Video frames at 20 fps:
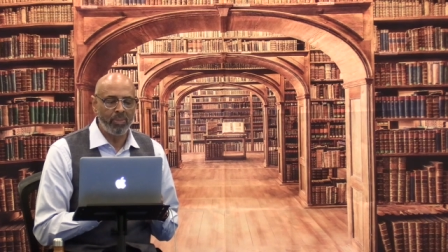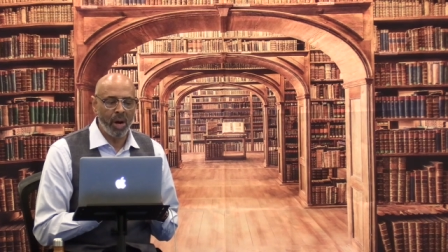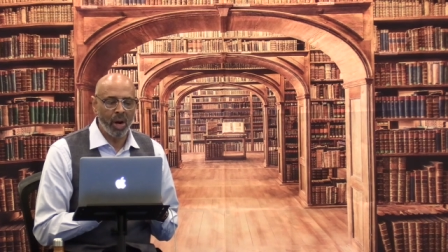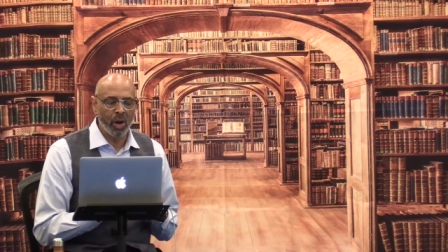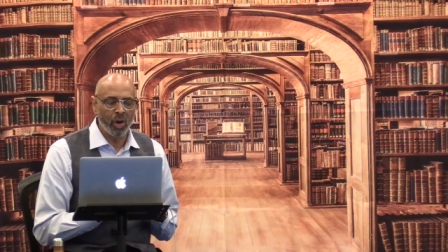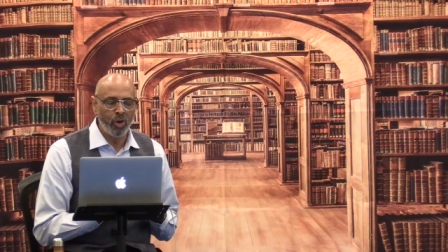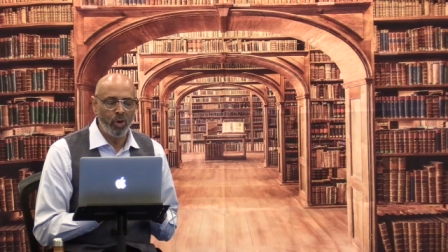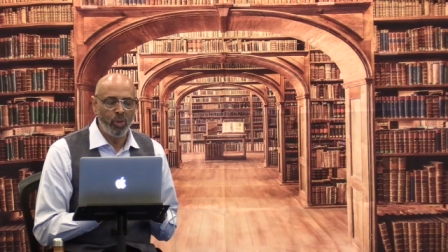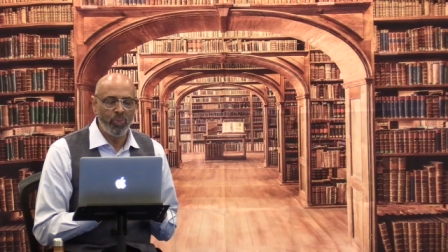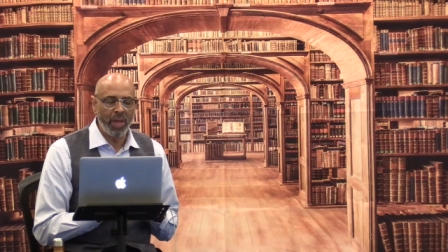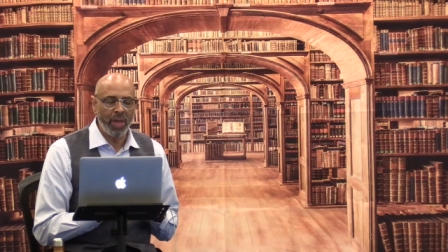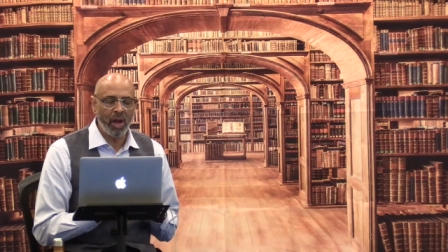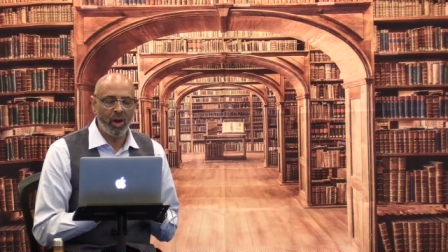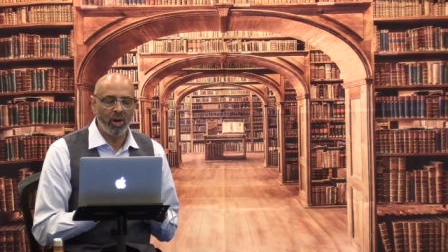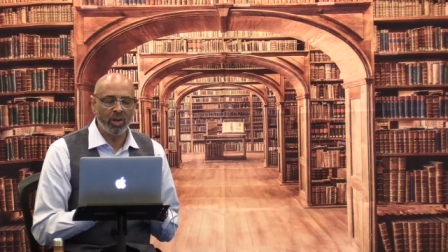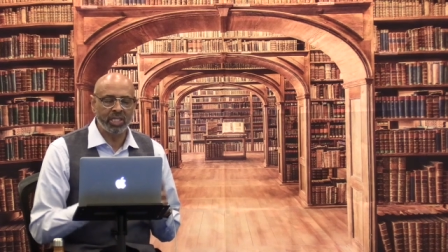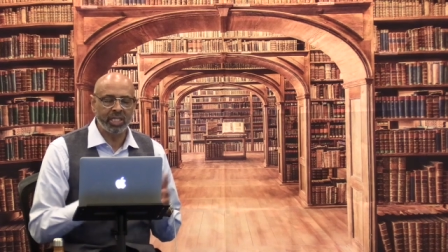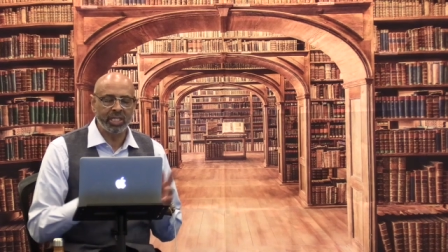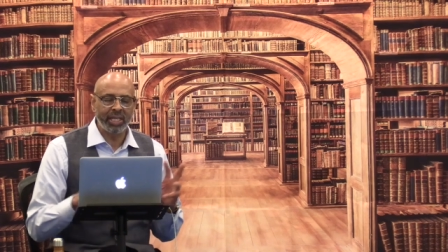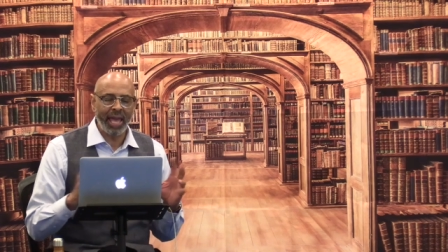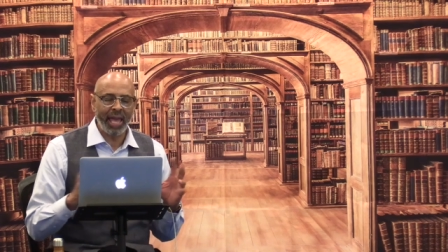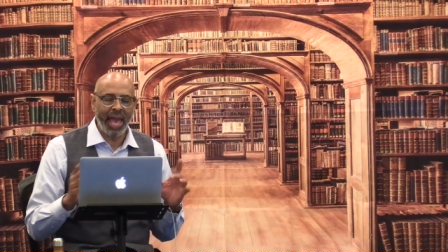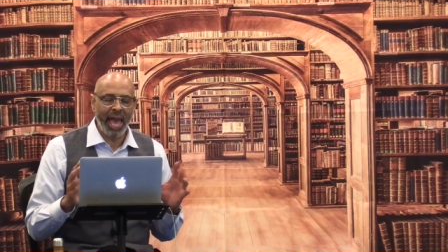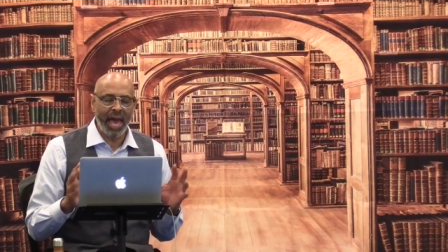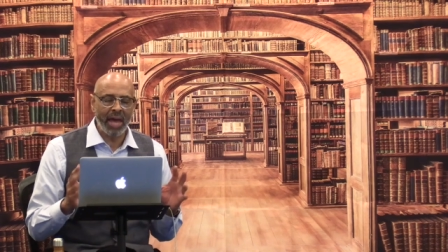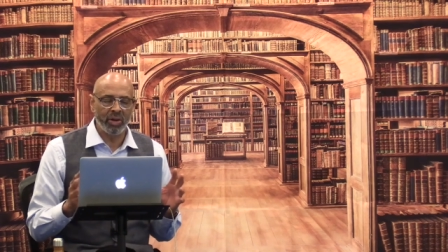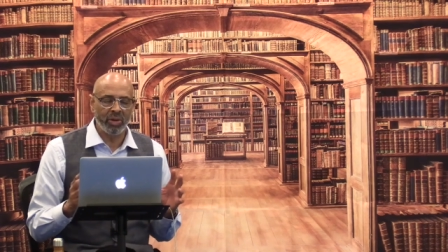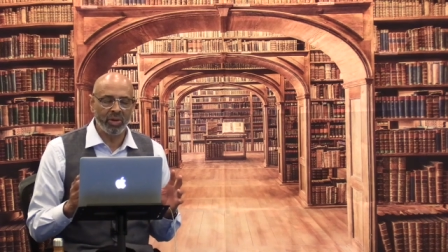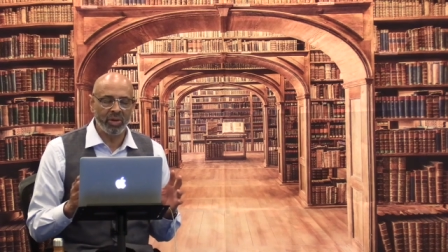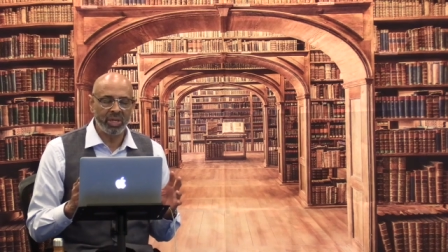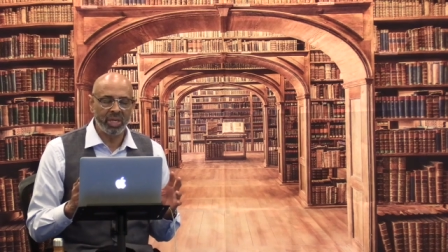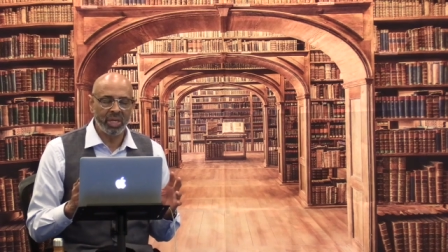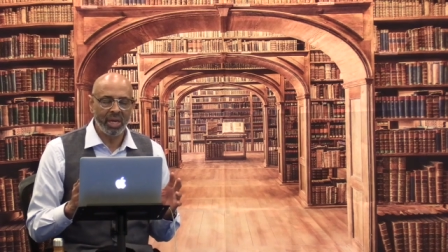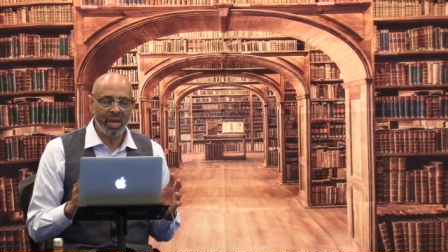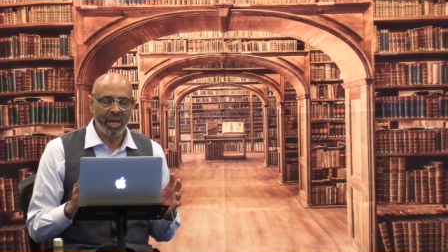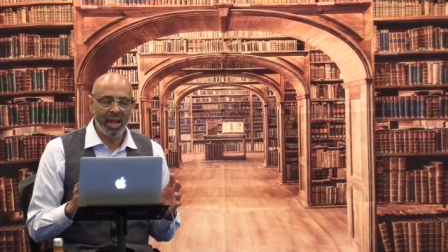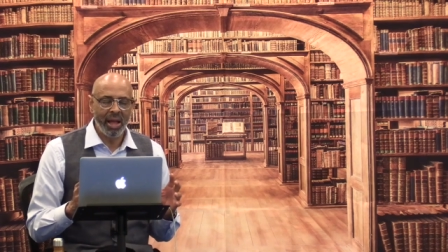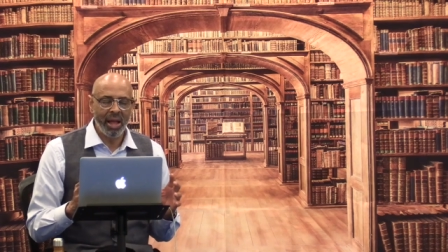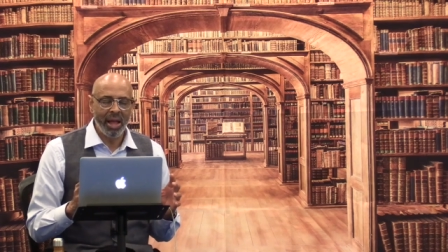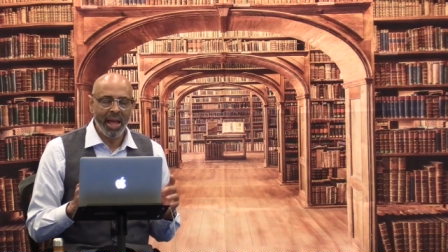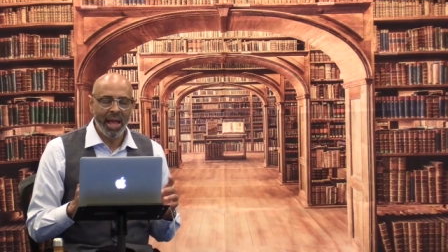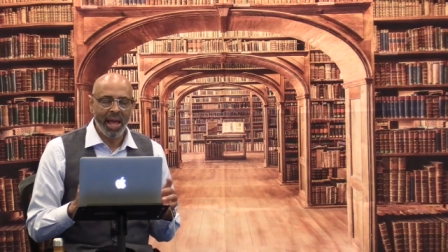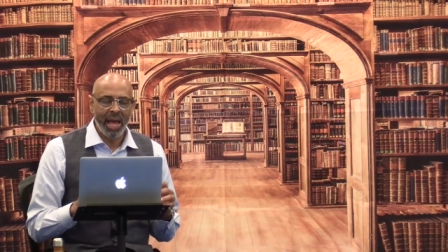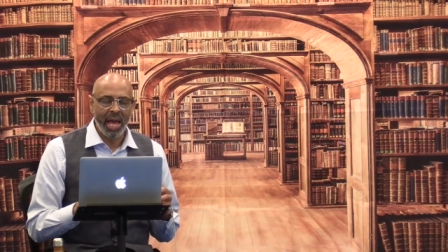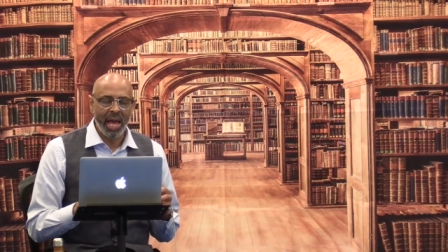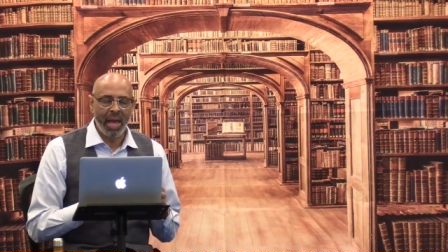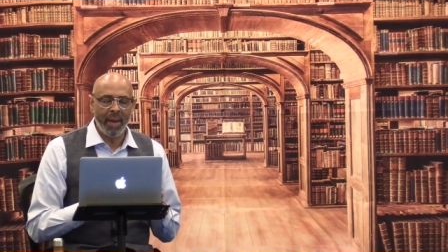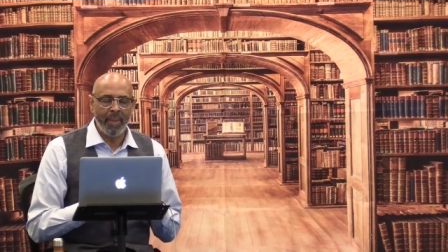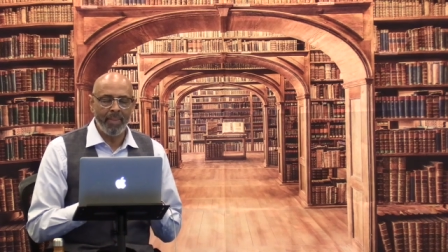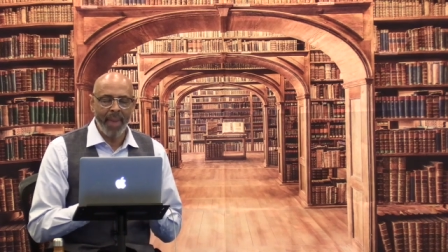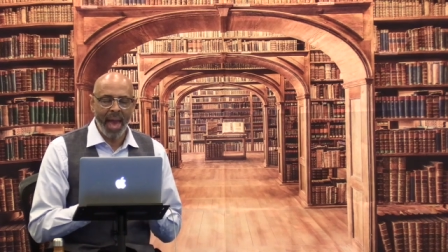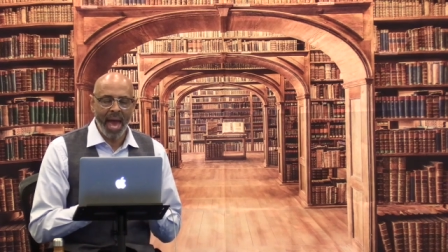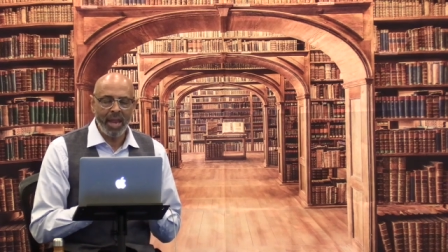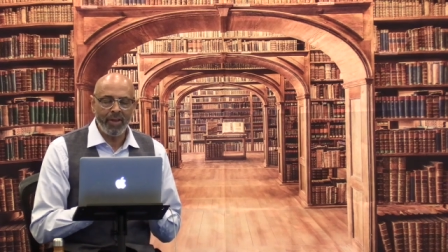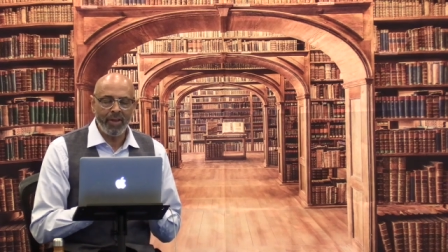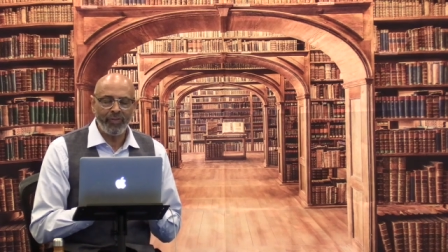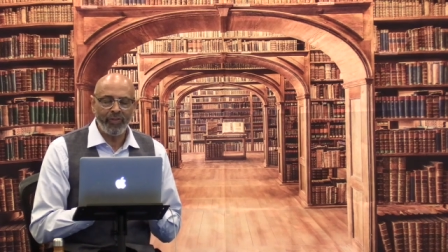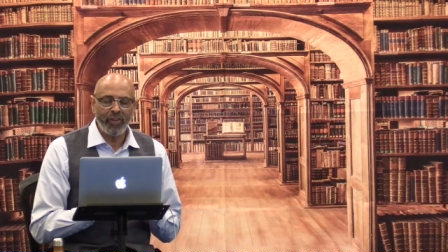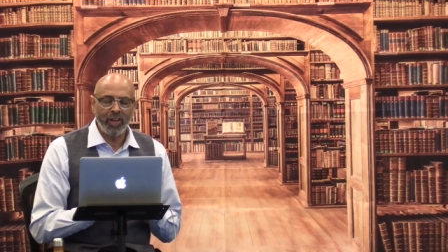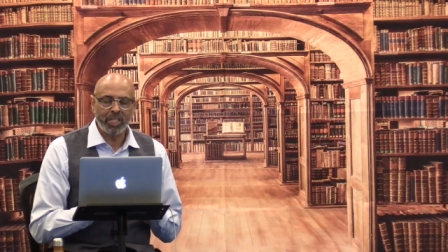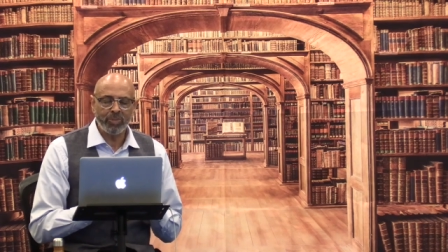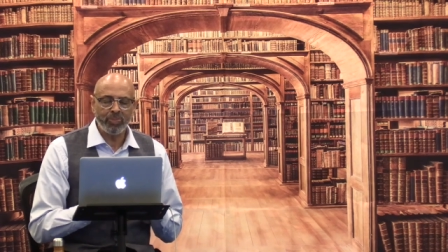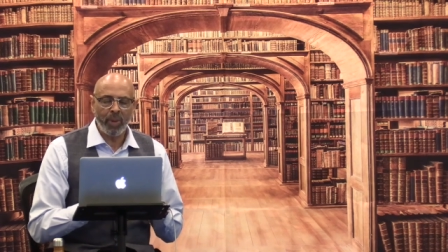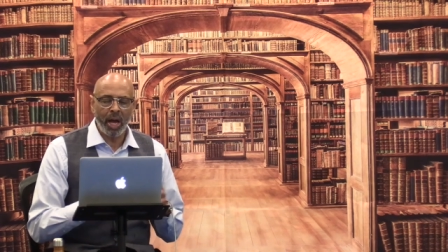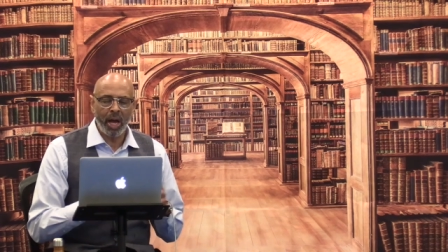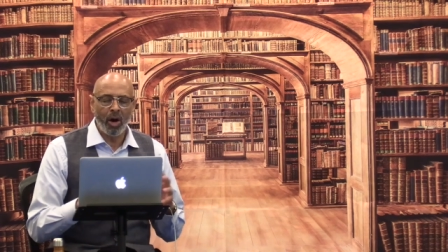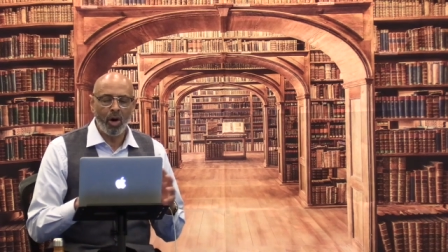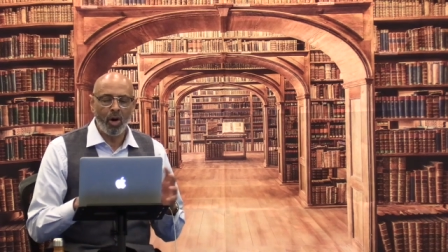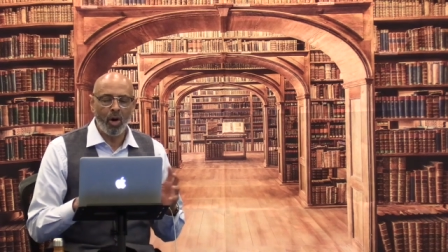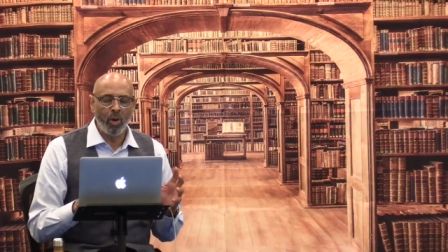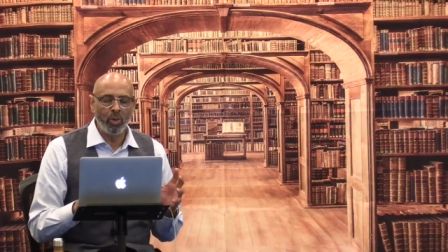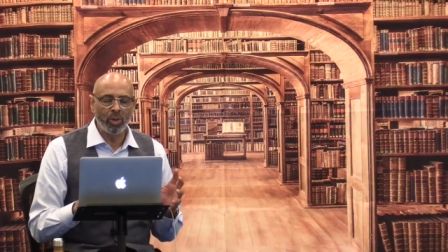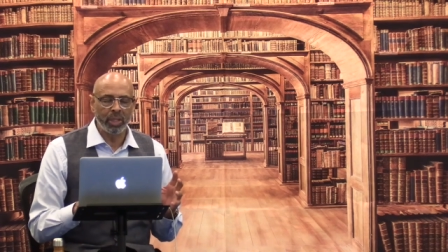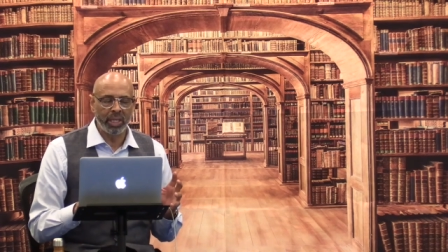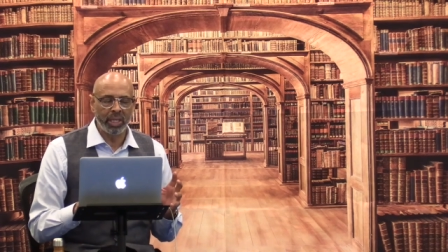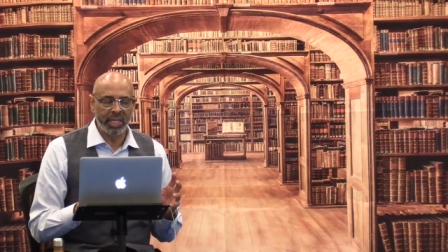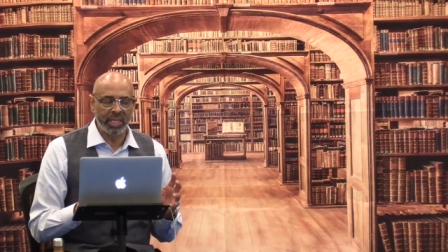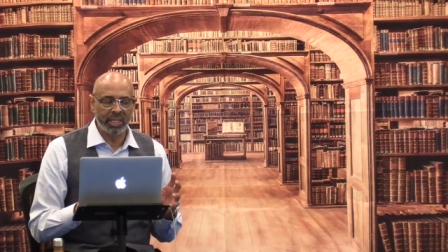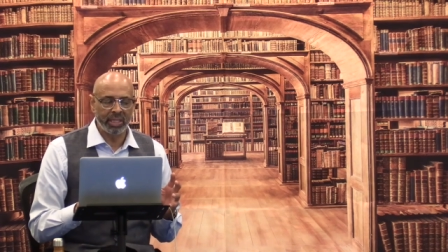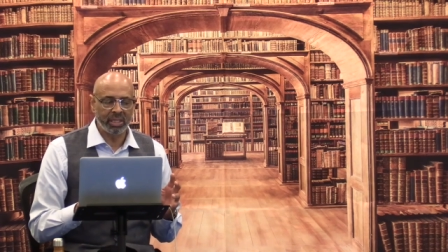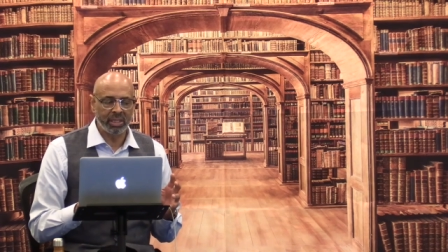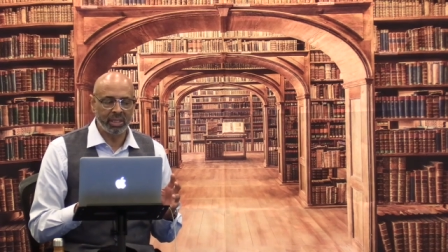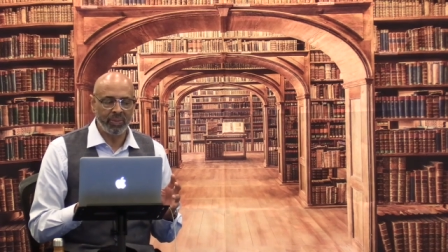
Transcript: whom they are scattered, and manifest my holiness